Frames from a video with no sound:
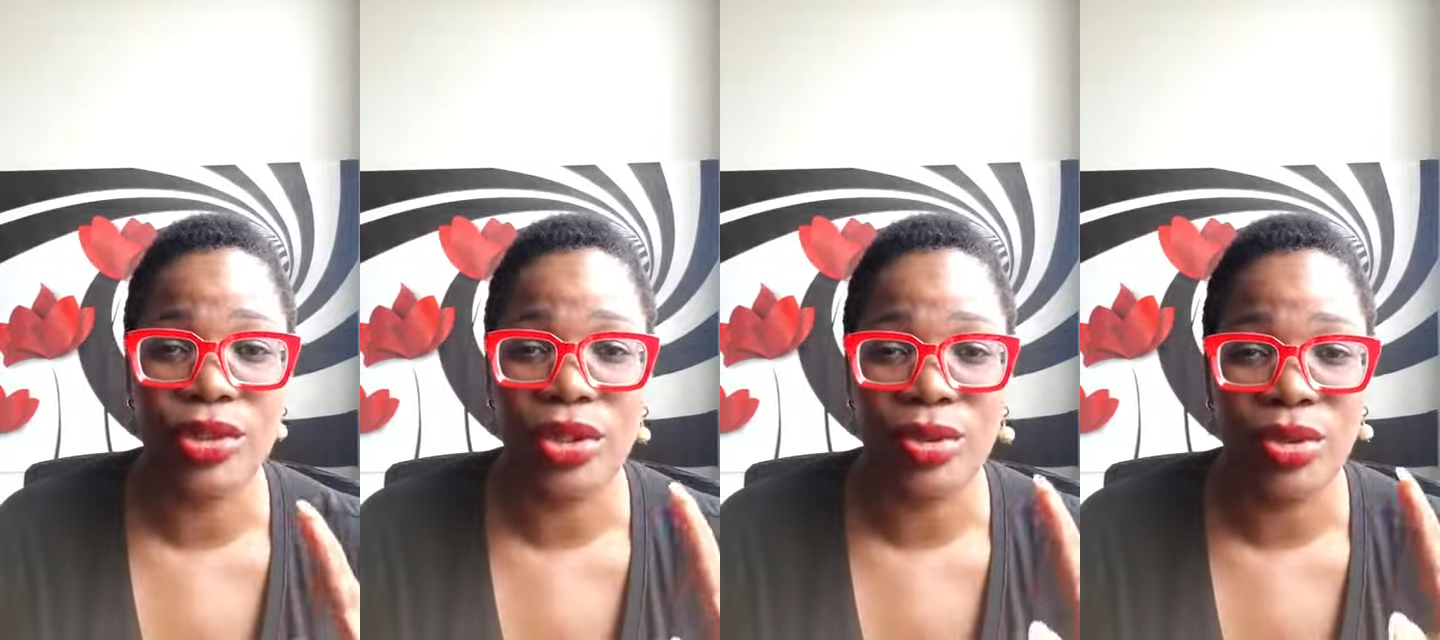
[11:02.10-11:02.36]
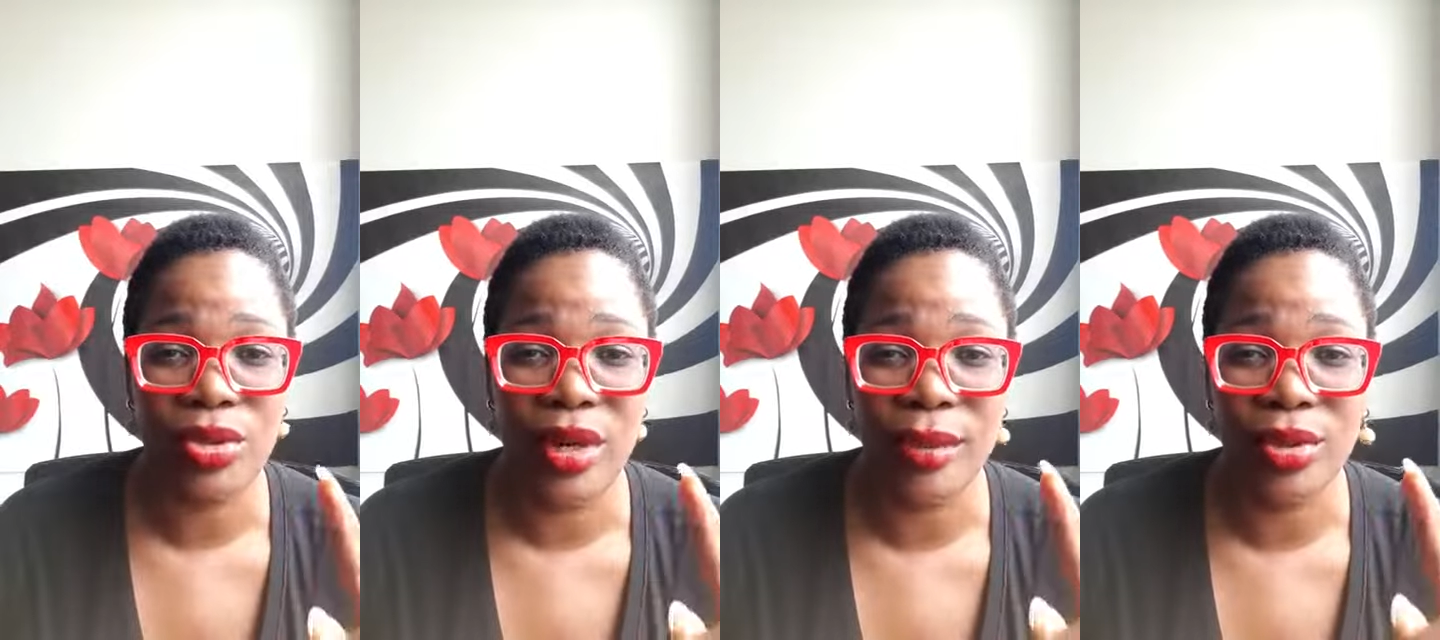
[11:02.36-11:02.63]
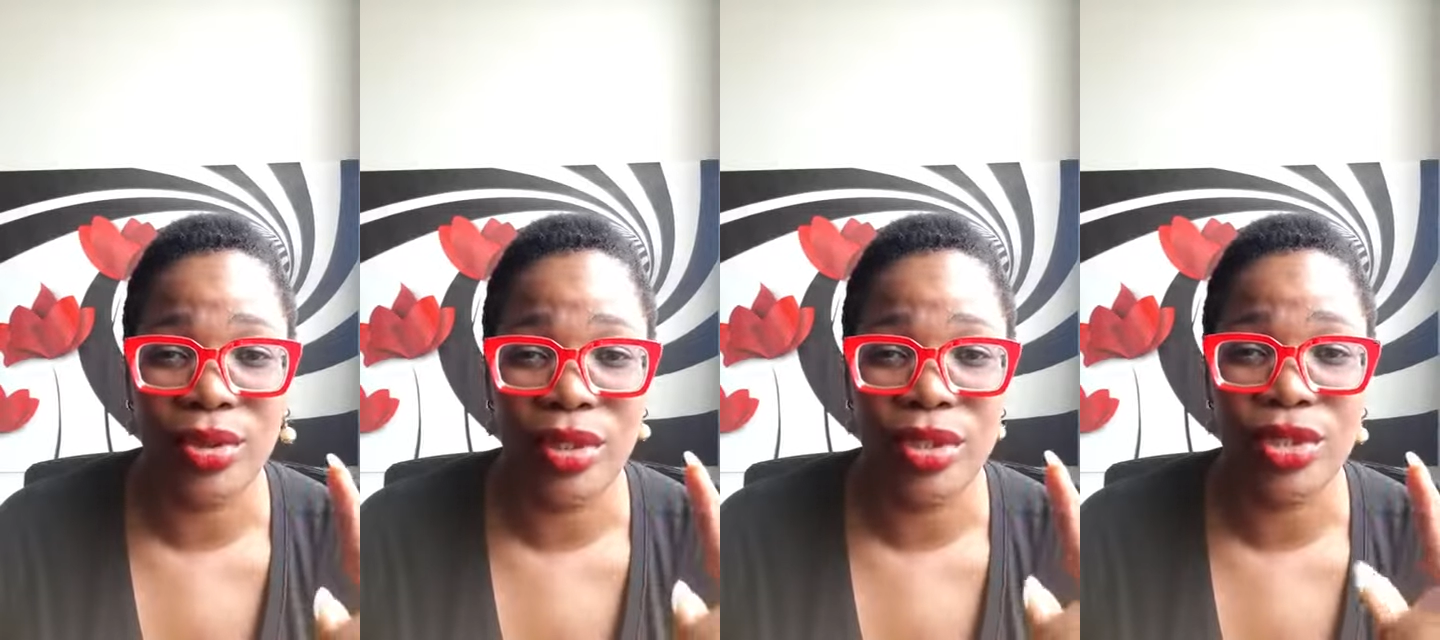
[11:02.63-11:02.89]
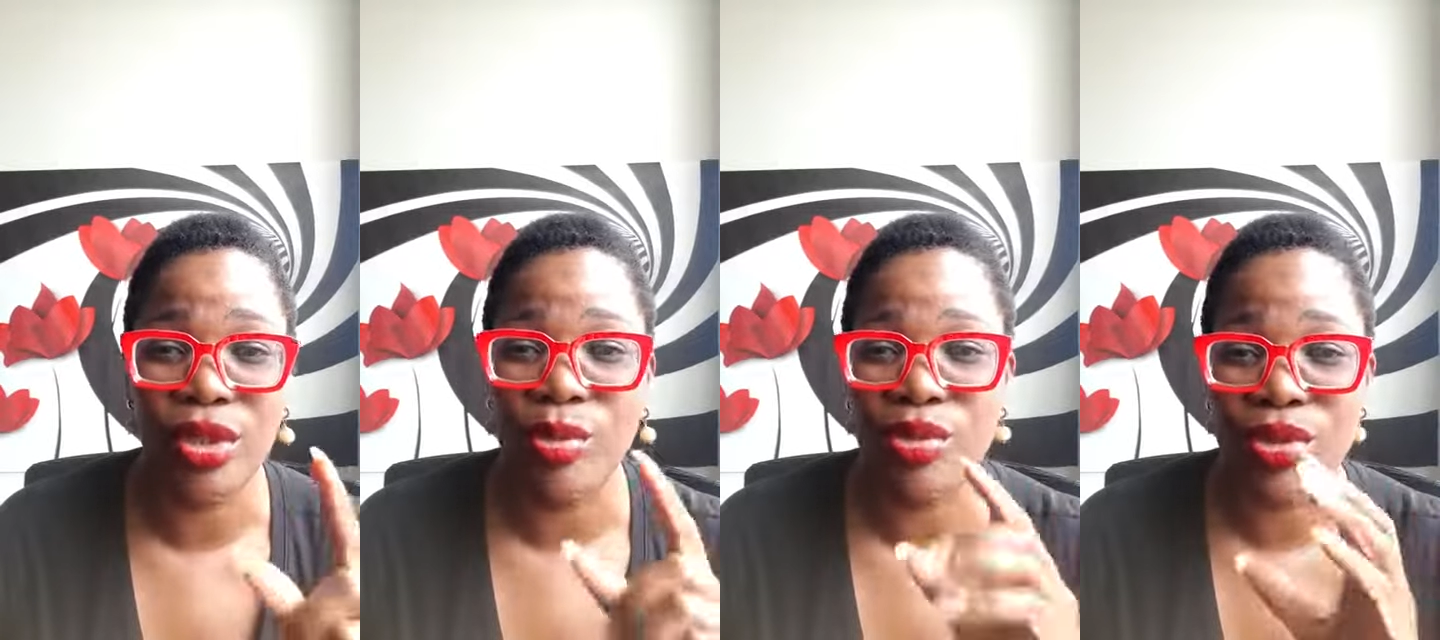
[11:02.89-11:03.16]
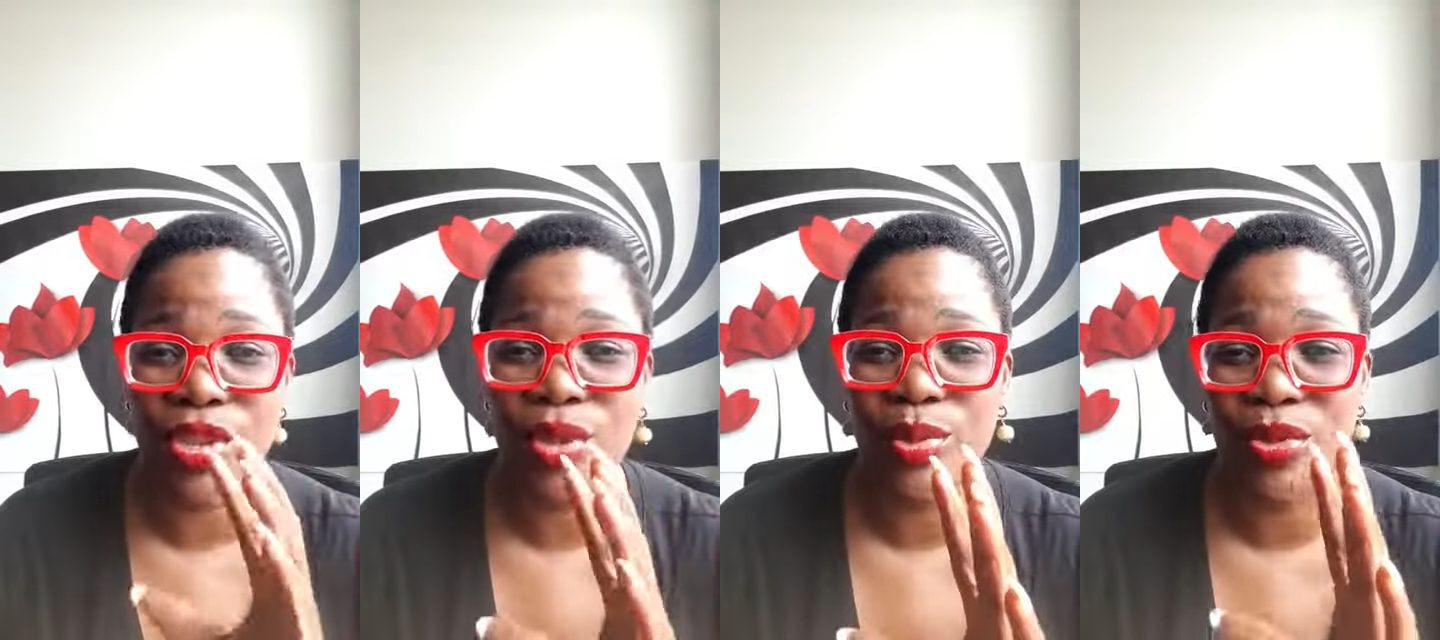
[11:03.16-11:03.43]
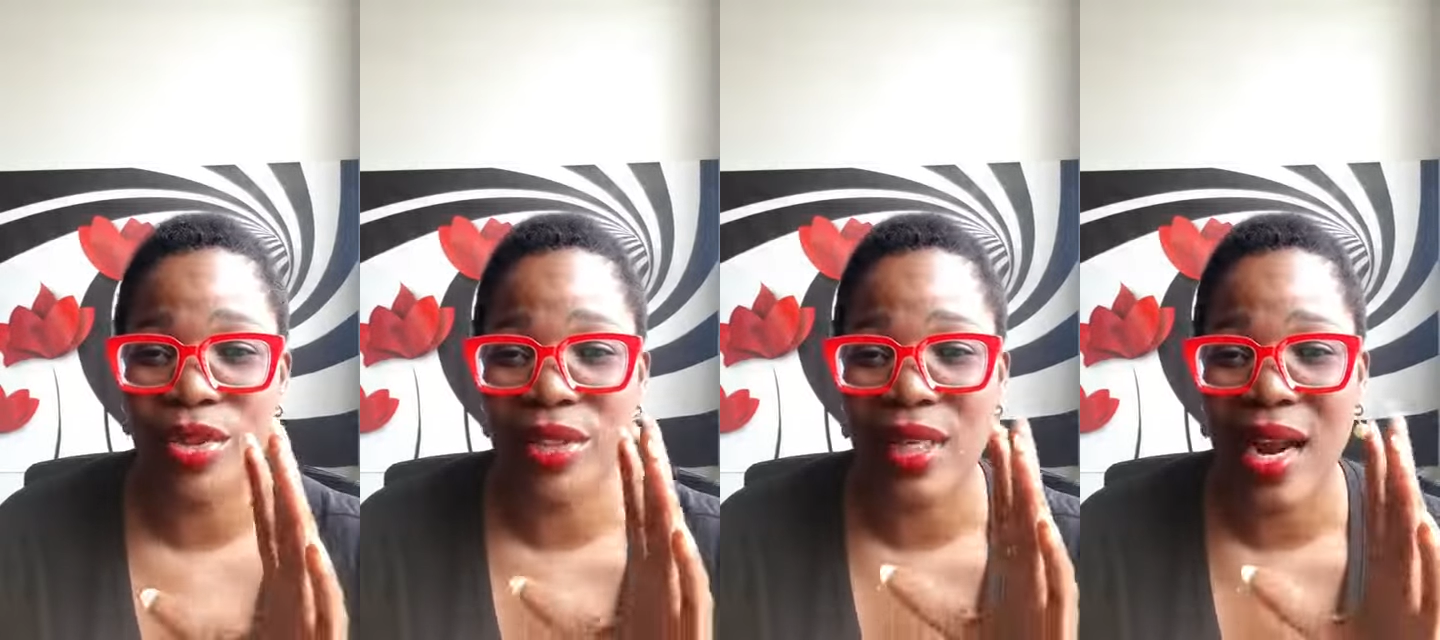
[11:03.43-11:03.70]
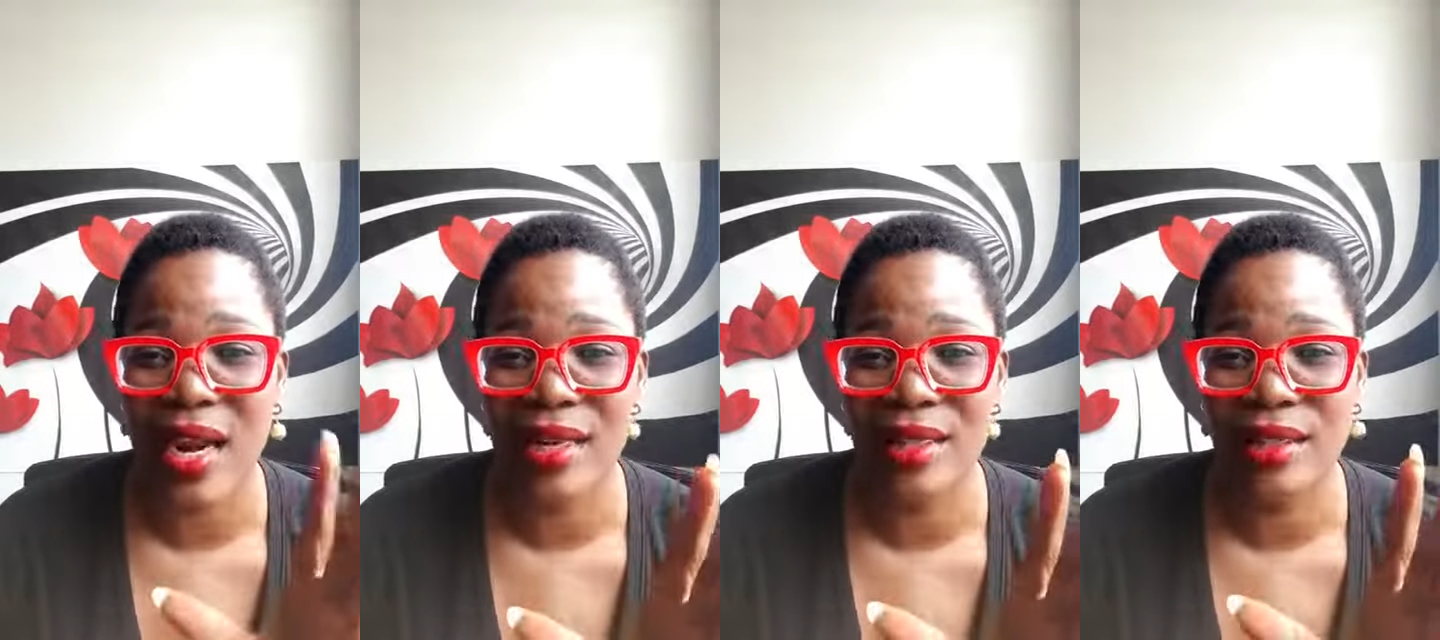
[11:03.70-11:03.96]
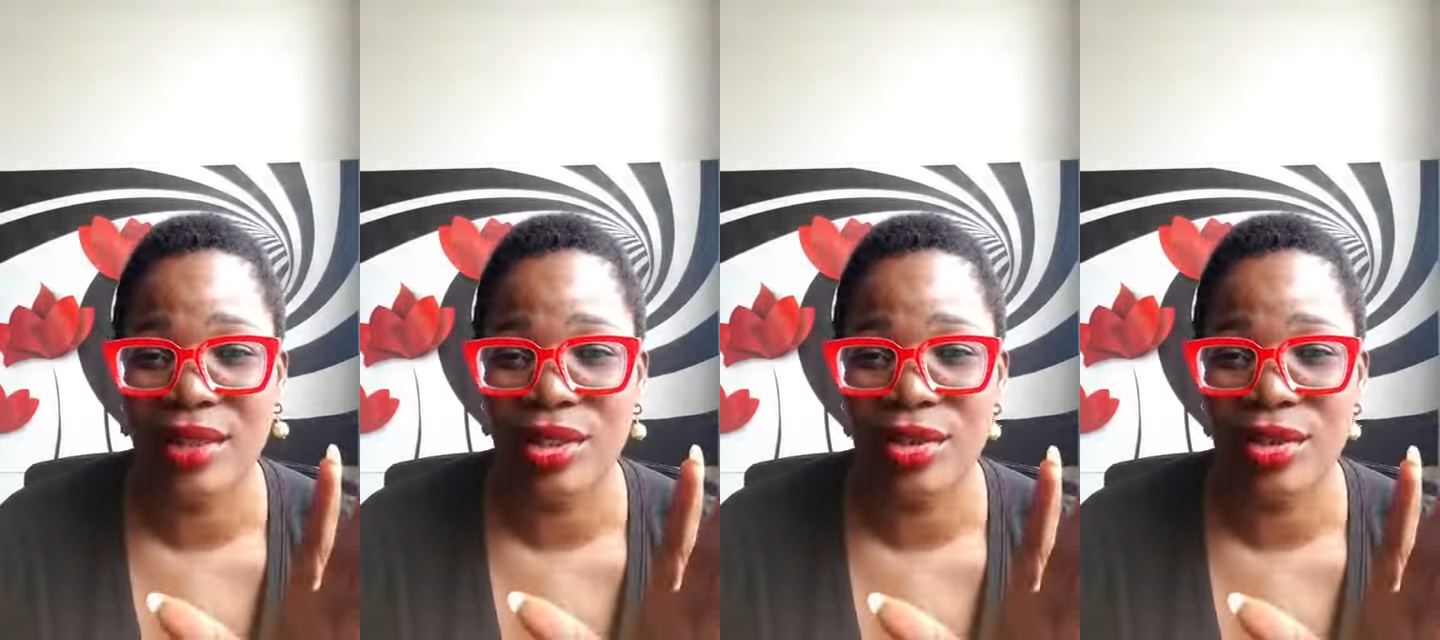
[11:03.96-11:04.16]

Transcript: subscribe to it. Your prosperous hands,